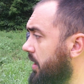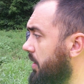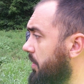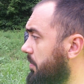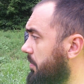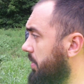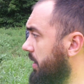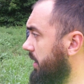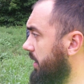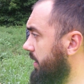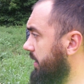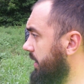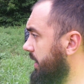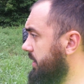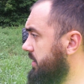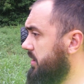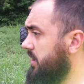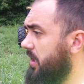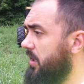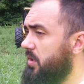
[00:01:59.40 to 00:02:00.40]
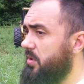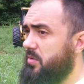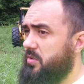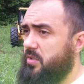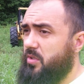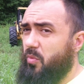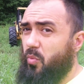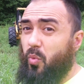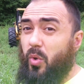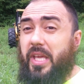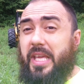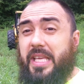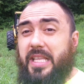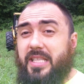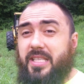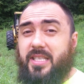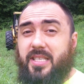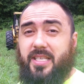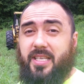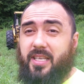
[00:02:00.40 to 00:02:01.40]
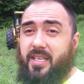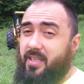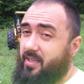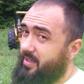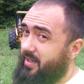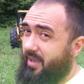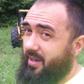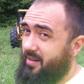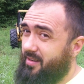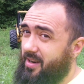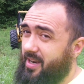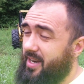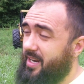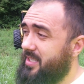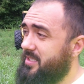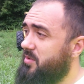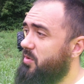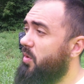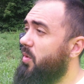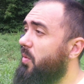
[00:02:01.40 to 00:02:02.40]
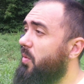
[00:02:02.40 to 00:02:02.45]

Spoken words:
but it's caused the weeds, not grass,